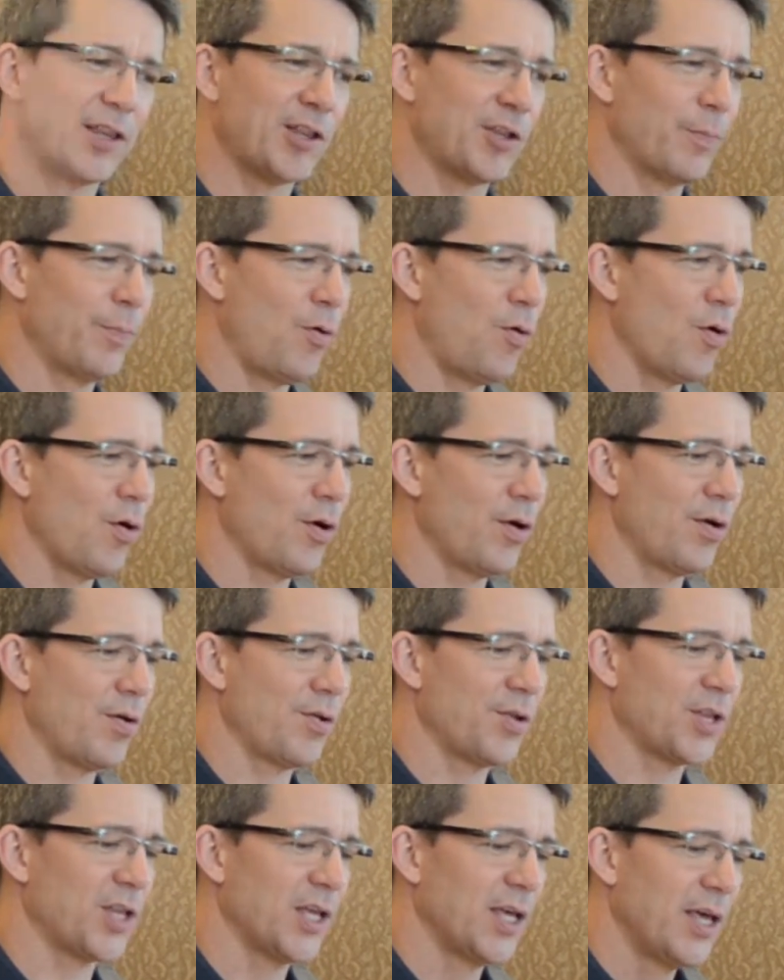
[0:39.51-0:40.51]

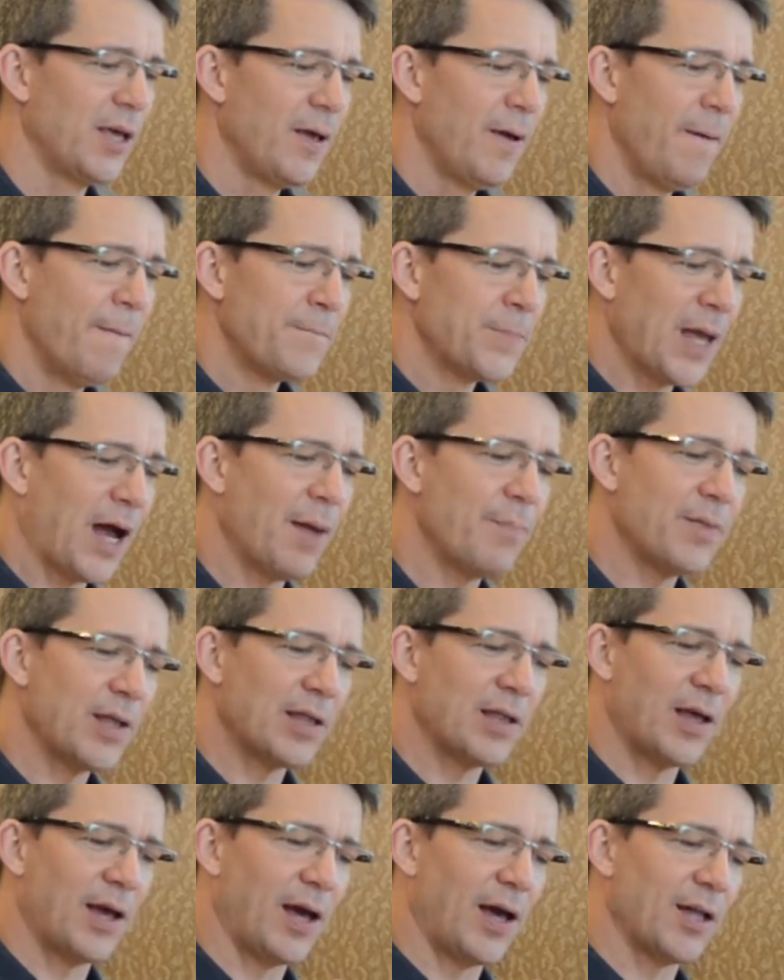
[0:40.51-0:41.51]
supporters.
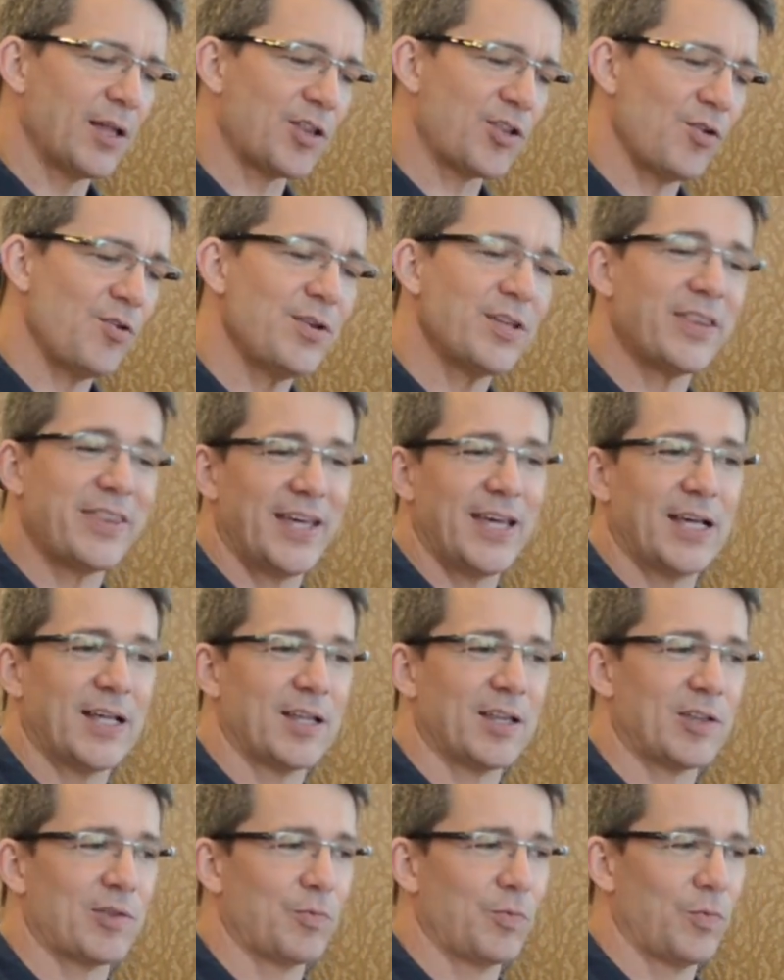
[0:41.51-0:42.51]
Certain things,